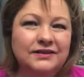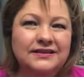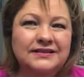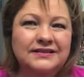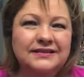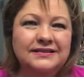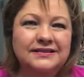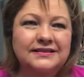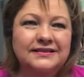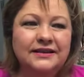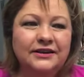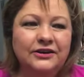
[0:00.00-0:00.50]
it's a
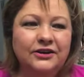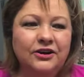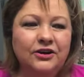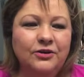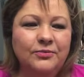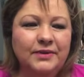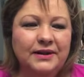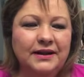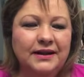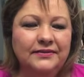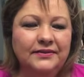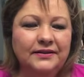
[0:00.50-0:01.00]

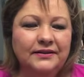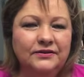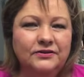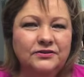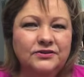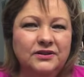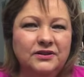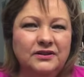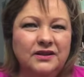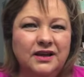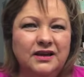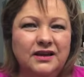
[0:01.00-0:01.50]
serum and I think
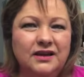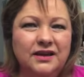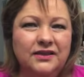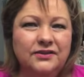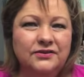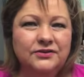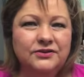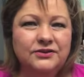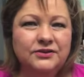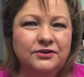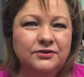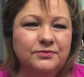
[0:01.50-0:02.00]
there's a lot of
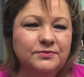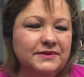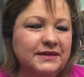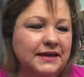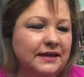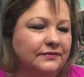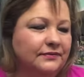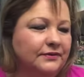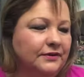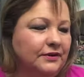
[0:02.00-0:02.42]
other serums out